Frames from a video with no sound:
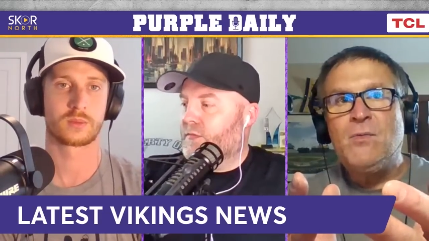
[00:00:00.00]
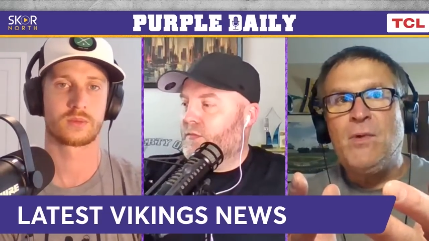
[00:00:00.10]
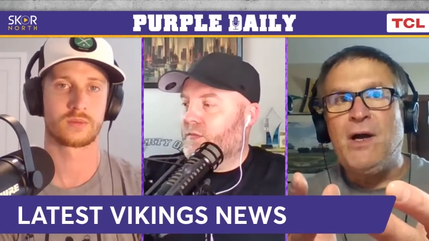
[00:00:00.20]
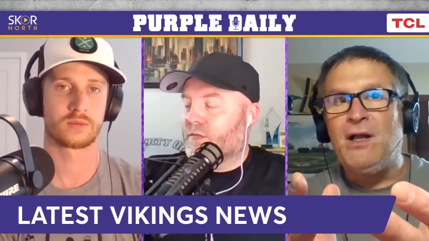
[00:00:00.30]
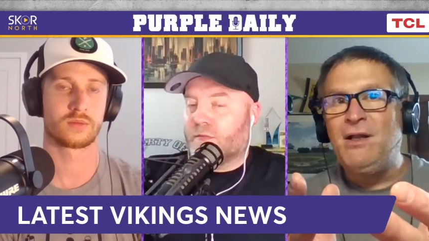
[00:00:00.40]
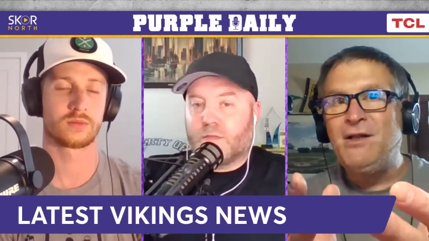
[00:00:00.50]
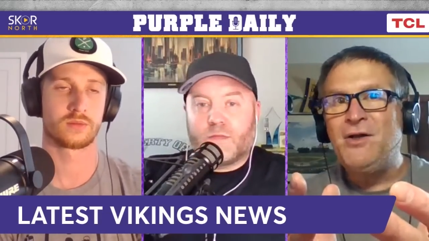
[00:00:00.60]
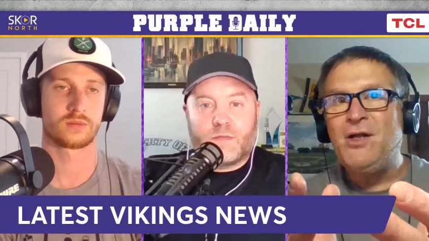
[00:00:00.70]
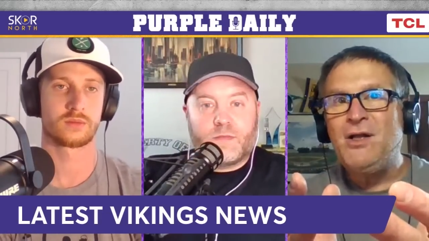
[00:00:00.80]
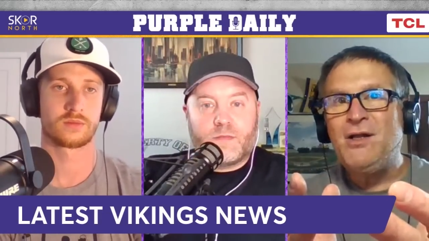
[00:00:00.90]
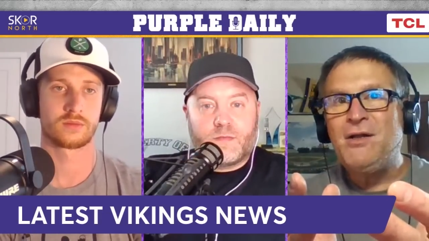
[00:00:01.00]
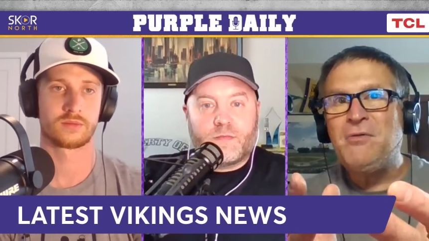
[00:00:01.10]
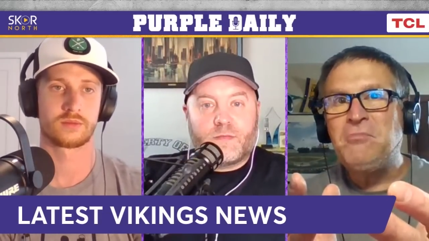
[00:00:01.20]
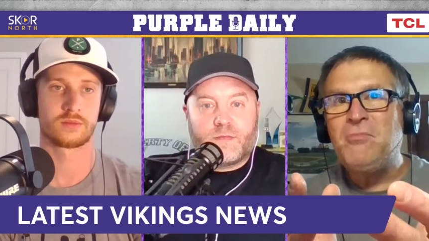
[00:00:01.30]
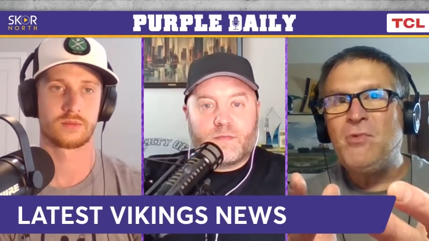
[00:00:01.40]
Speaker 1: well,
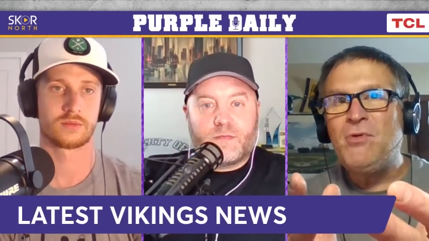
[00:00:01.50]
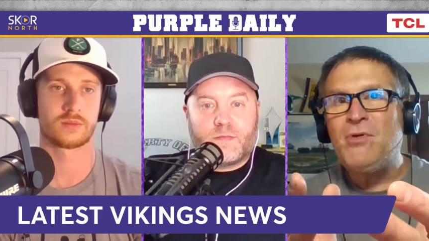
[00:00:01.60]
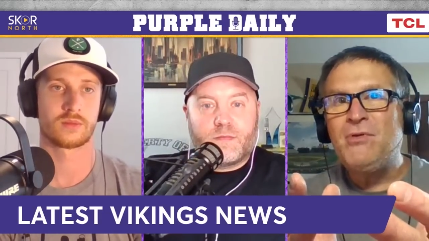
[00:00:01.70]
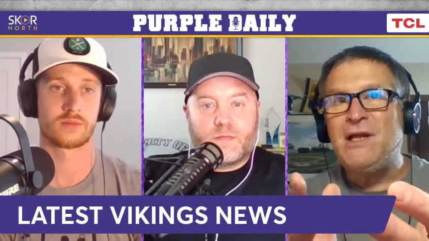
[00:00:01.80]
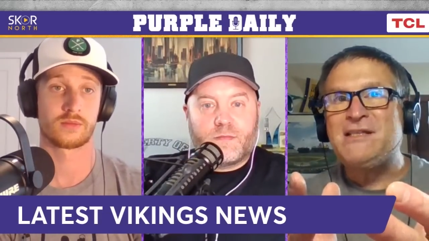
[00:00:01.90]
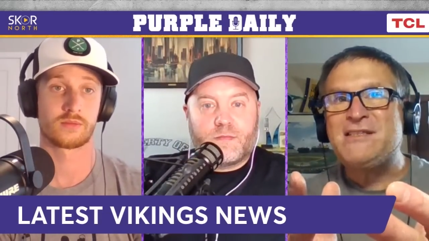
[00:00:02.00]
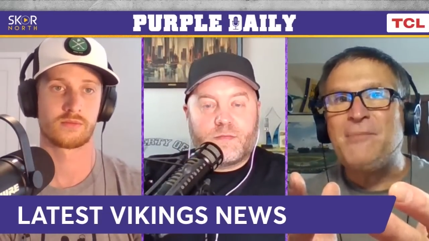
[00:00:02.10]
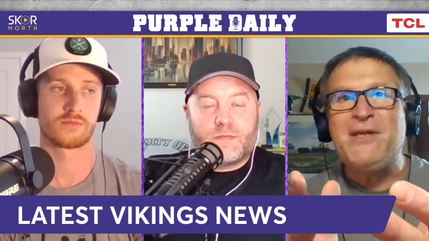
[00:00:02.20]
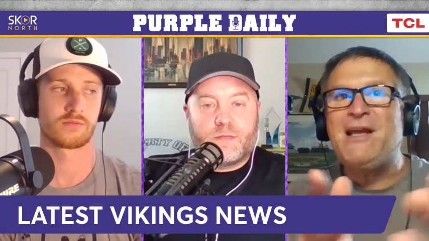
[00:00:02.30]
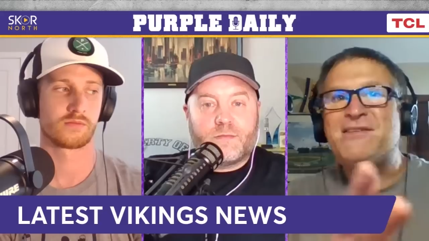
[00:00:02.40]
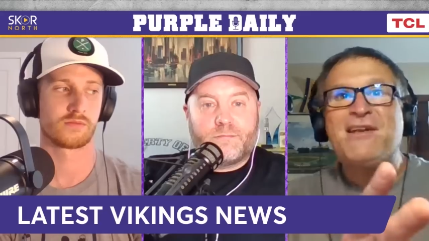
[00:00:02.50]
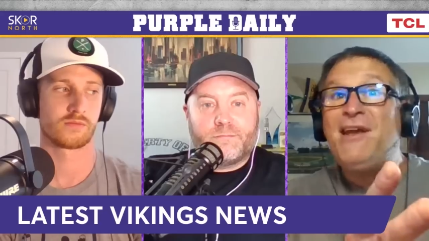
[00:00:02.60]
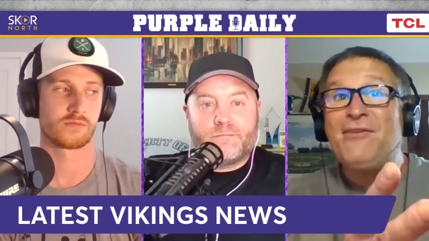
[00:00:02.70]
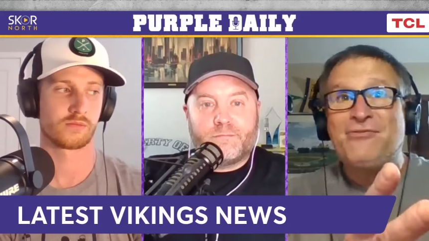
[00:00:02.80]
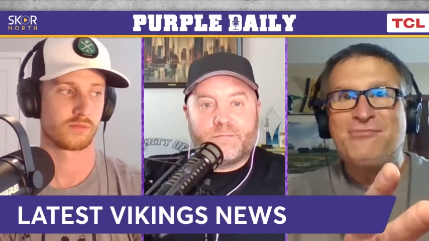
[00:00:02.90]
like something has to
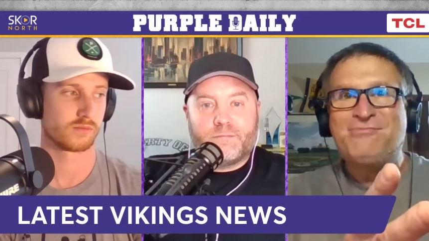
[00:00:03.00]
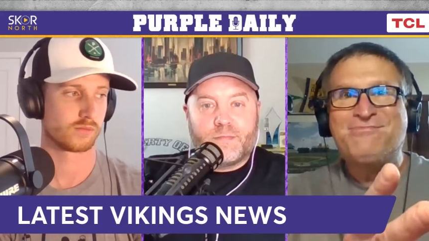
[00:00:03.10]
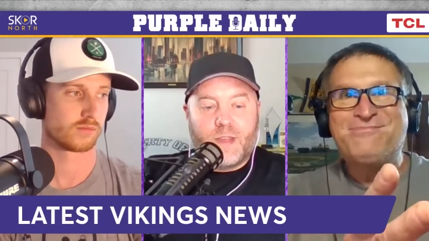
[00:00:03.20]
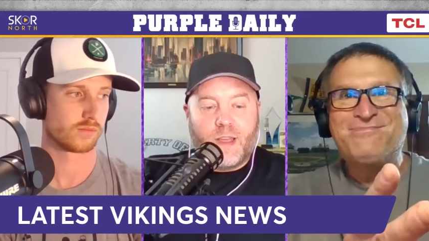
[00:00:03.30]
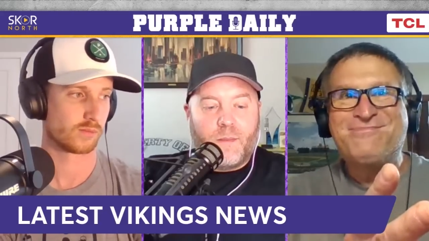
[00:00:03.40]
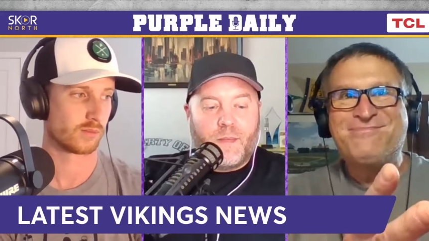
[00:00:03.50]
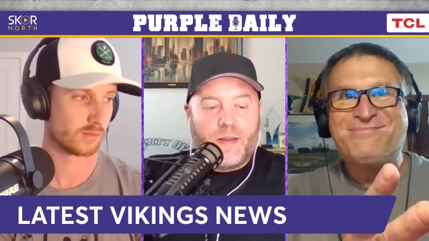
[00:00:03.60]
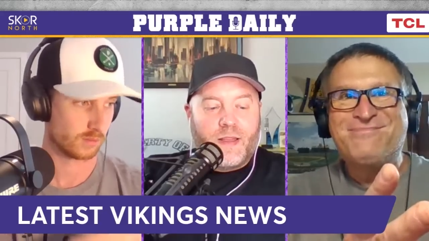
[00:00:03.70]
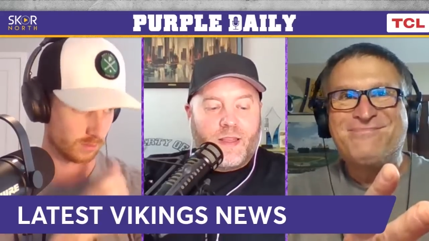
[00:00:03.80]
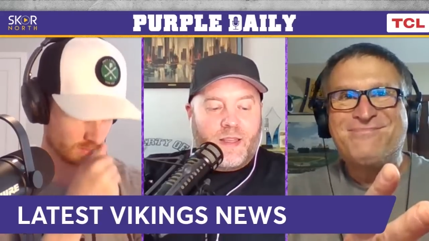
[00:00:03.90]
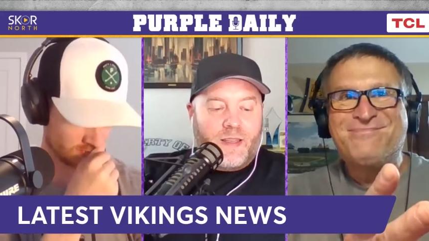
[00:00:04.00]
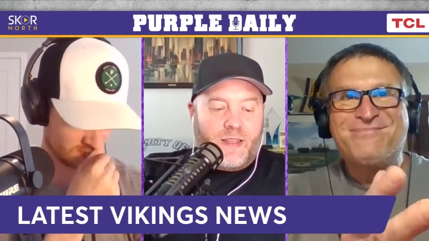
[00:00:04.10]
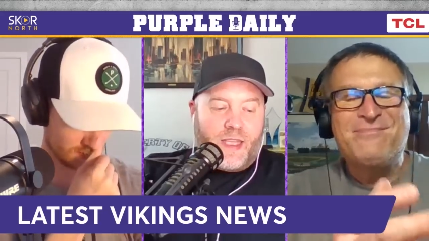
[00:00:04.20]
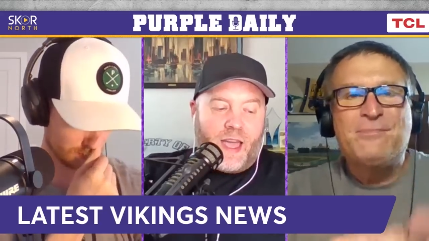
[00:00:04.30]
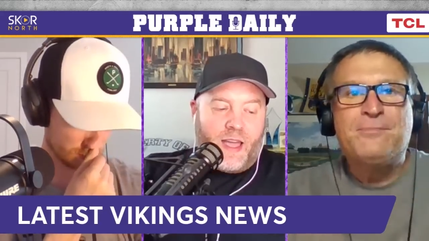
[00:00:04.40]
give.
Speaker 2: Yeah.
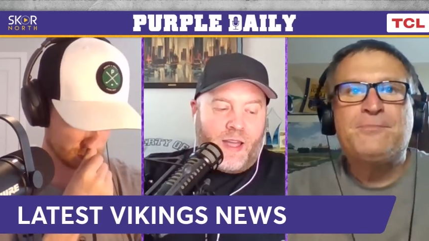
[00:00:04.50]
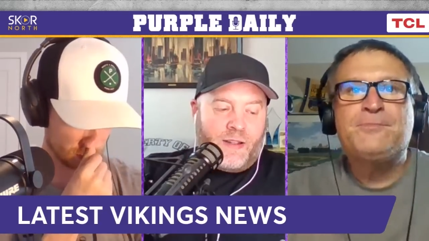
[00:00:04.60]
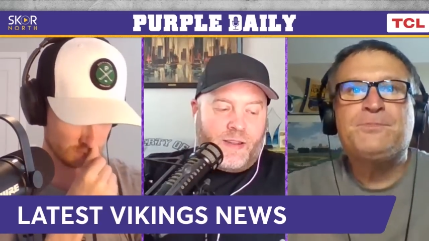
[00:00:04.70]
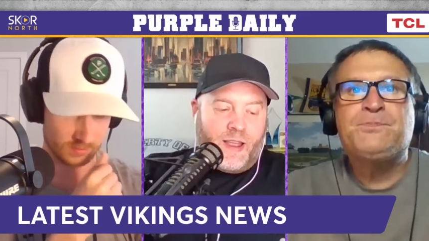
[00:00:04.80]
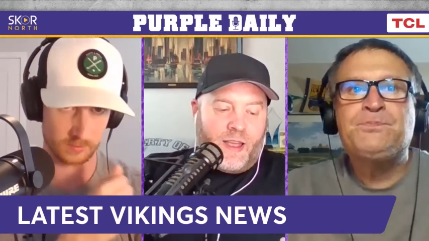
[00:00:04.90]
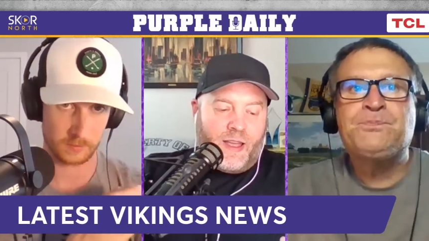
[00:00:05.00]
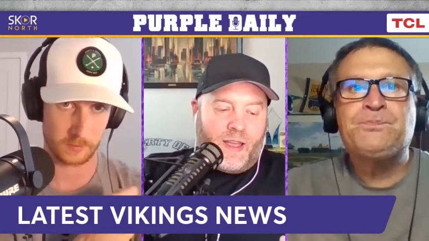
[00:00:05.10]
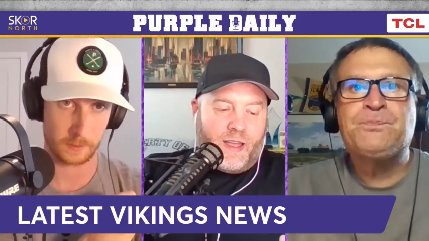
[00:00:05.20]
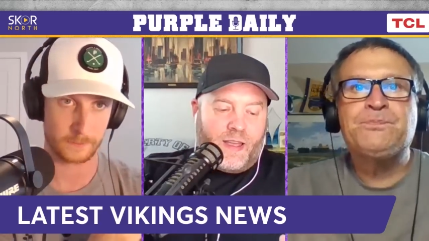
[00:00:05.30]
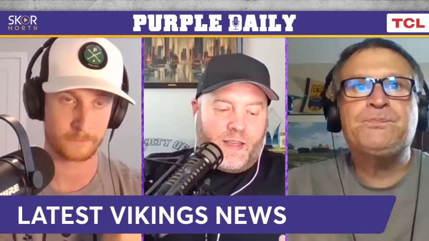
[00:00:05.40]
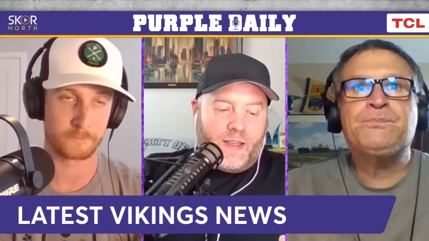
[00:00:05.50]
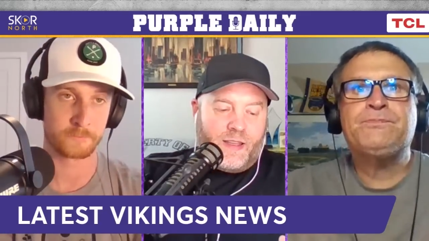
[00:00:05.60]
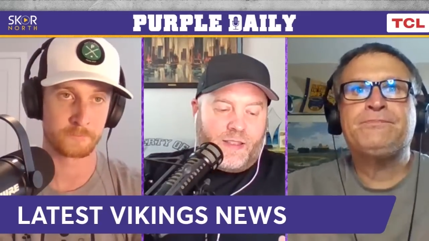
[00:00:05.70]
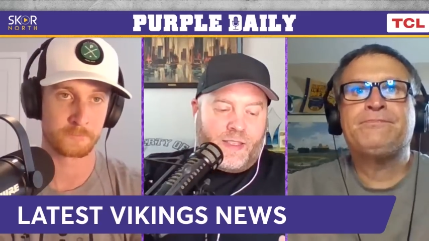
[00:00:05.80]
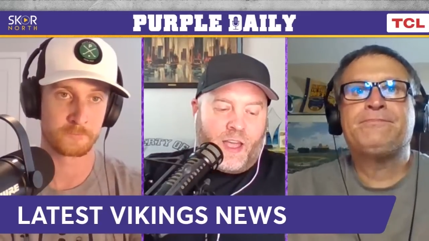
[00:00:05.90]
Yeah. And
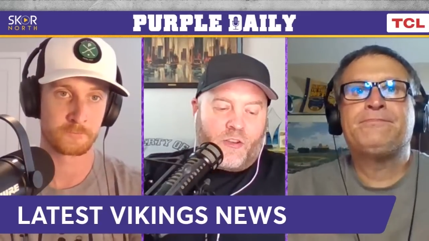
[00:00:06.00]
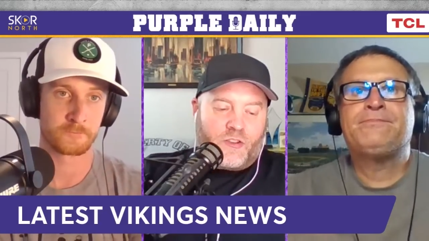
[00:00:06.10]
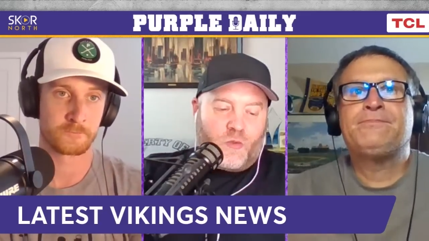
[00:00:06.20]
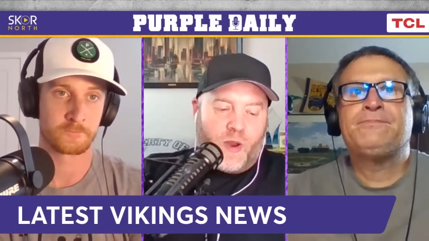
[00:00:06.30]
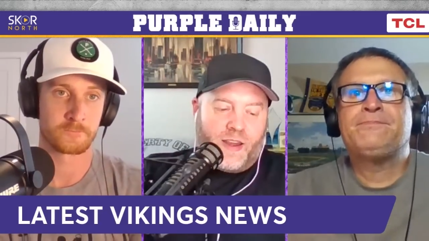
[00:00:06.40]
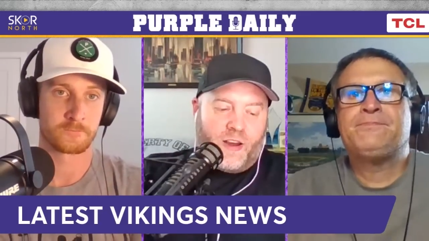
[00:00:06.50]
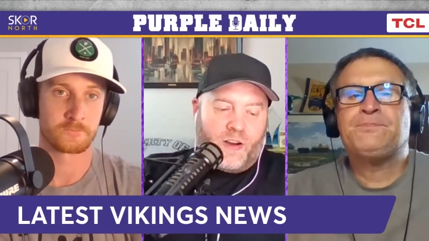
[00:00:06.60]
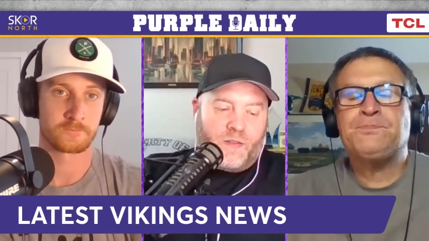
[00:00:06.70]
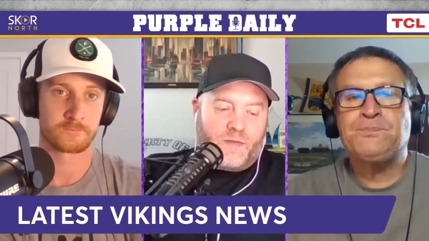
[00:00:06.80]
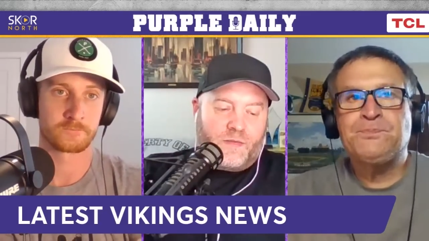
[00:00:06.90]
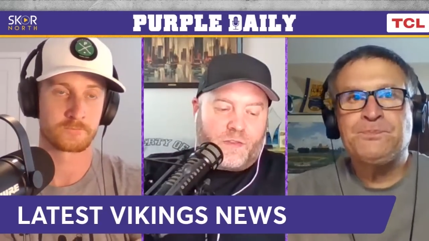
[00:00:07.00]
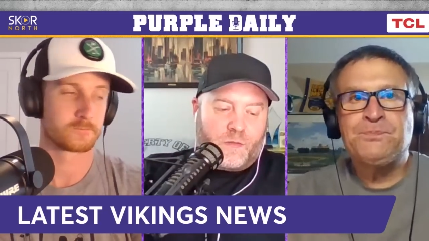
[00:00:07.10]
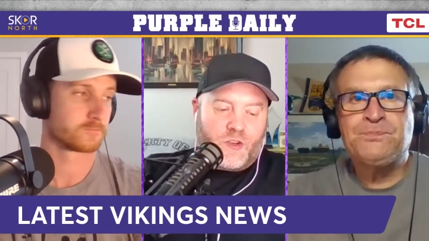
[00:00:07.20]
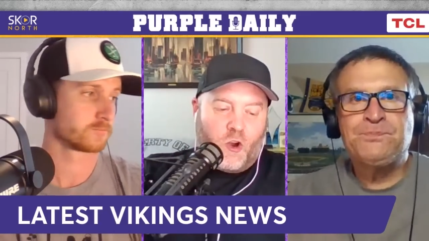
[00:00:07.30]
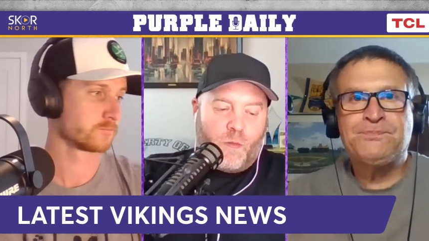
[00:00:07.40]
the other tweet here from Joe